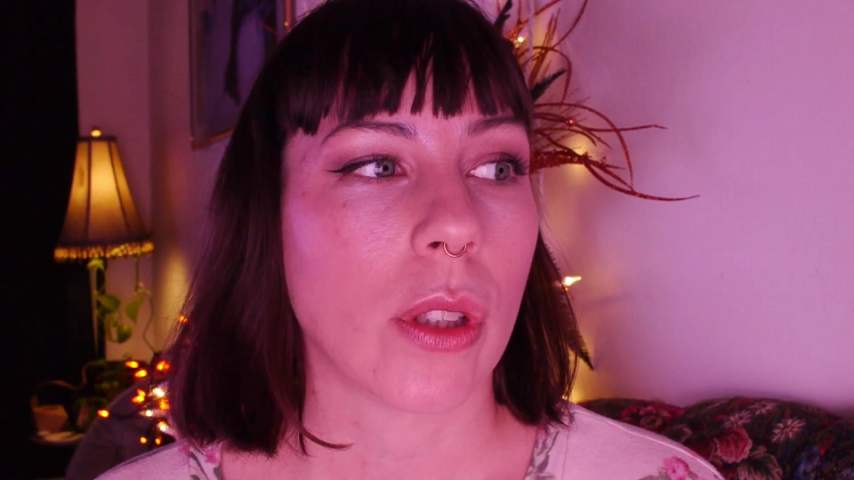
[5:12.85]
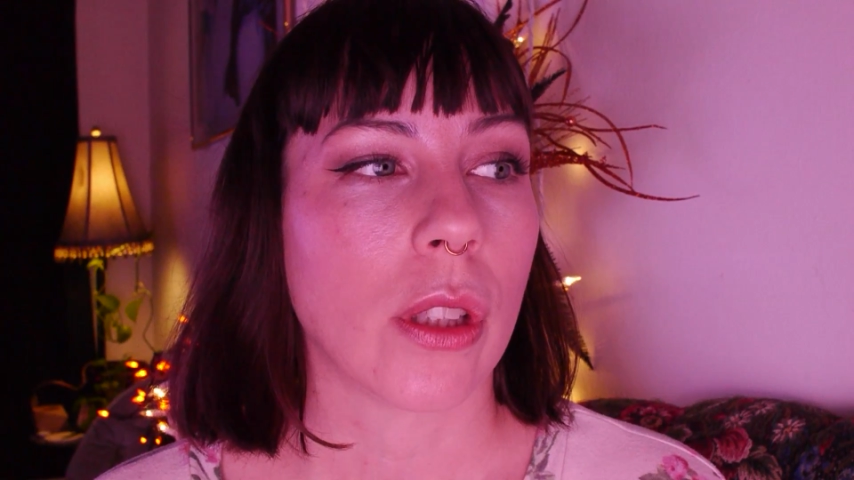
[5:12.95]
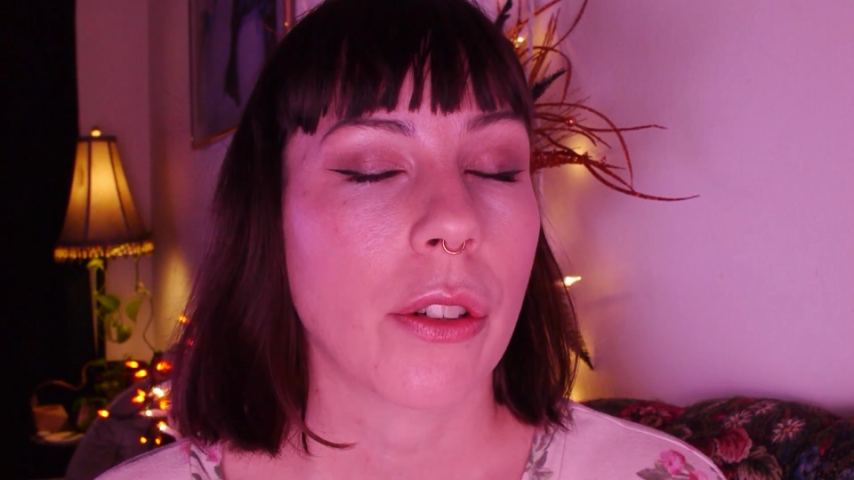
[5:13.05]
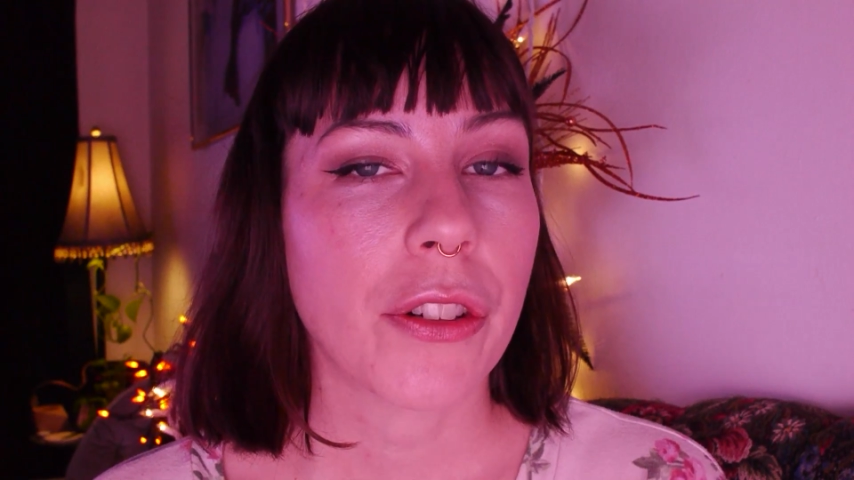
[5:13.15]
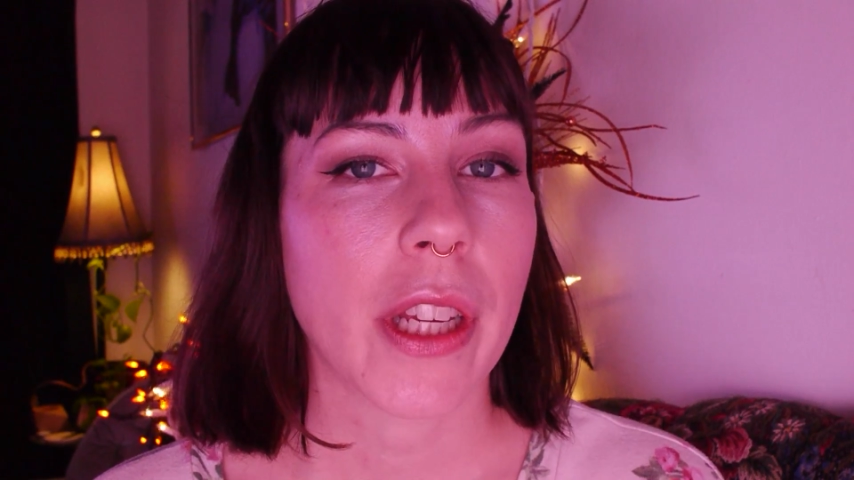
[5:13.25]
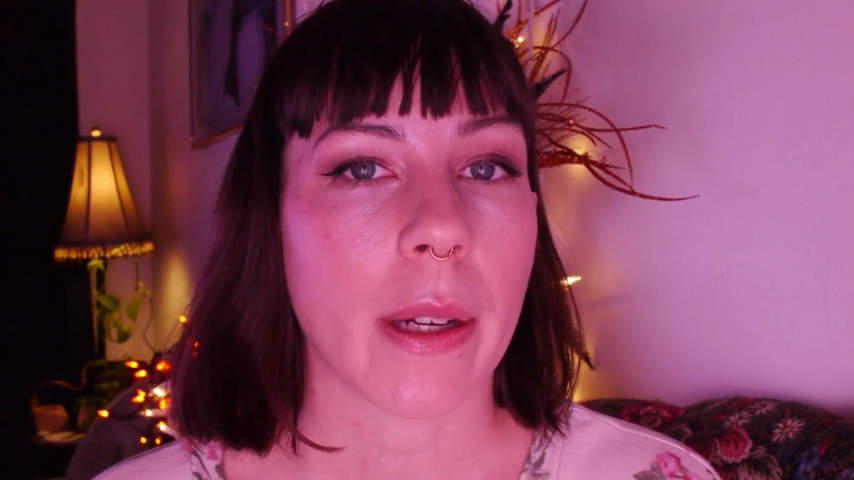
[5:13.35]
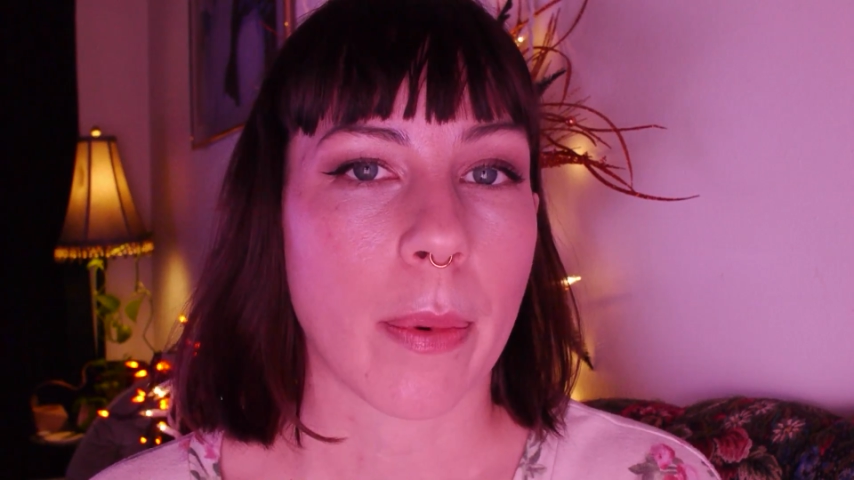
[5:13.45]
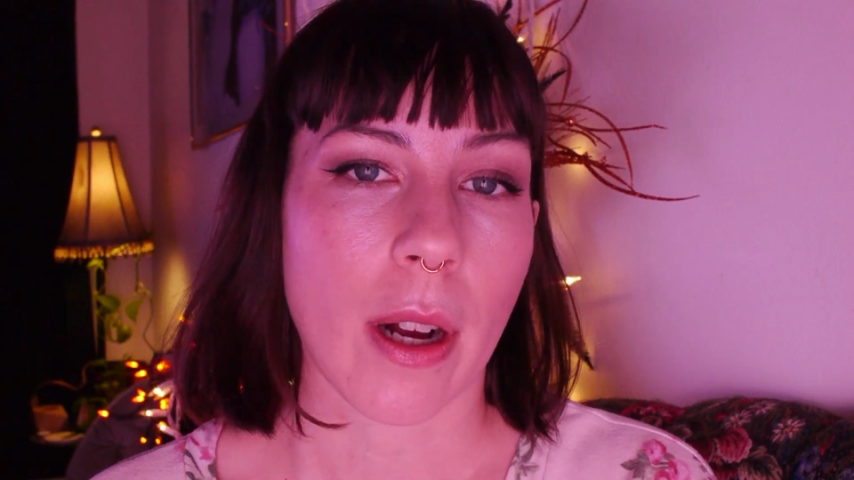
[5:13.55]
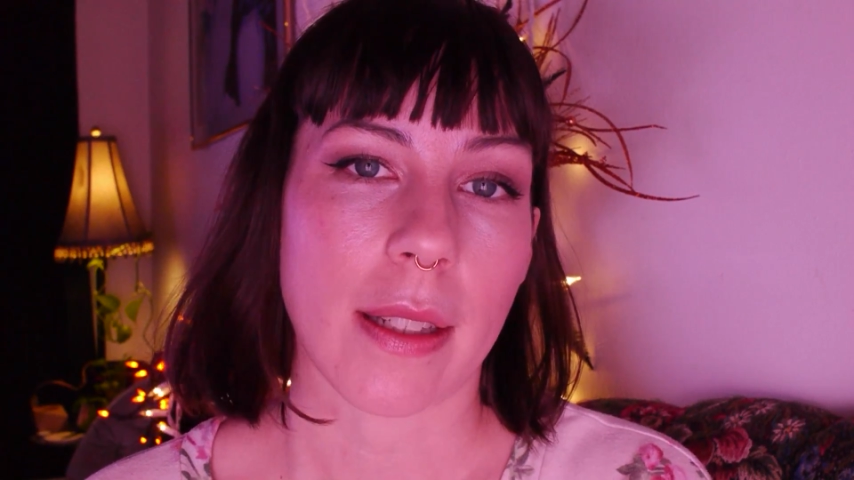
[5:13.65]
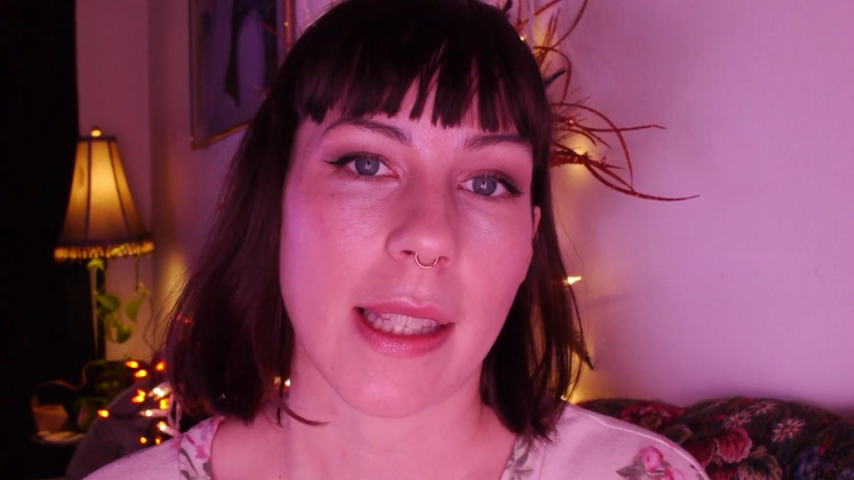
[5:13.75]
learning a
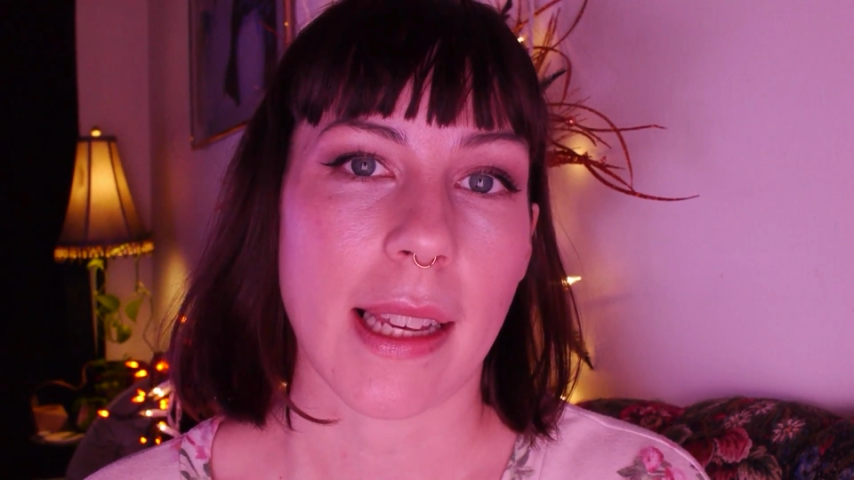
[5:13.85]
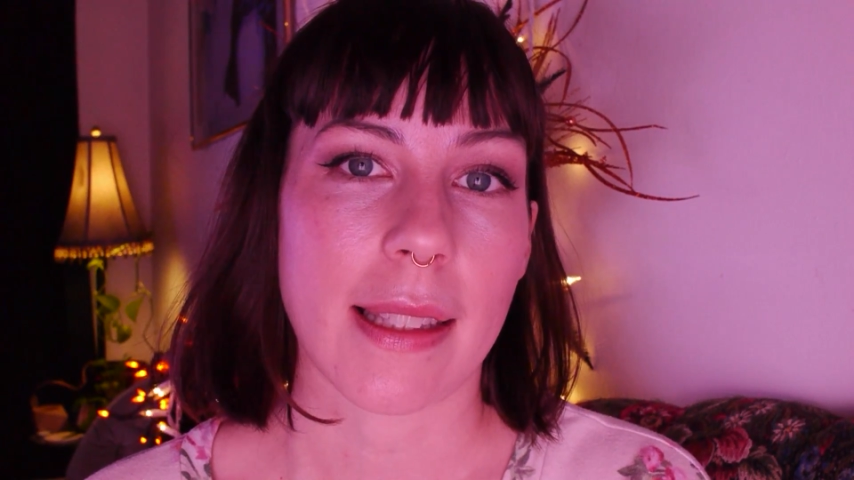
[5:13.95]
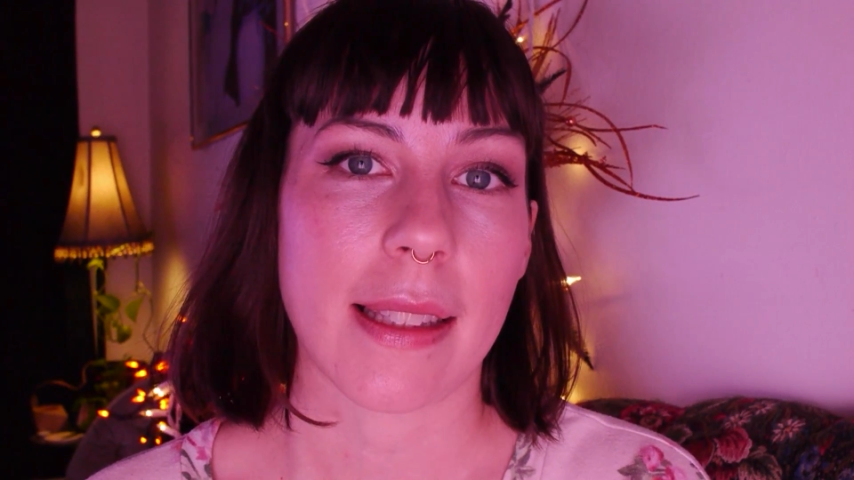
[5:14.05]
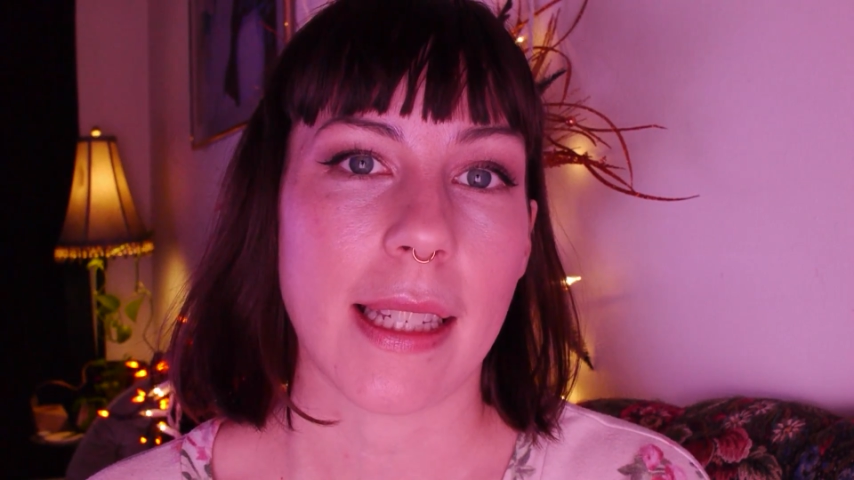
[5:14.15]
process,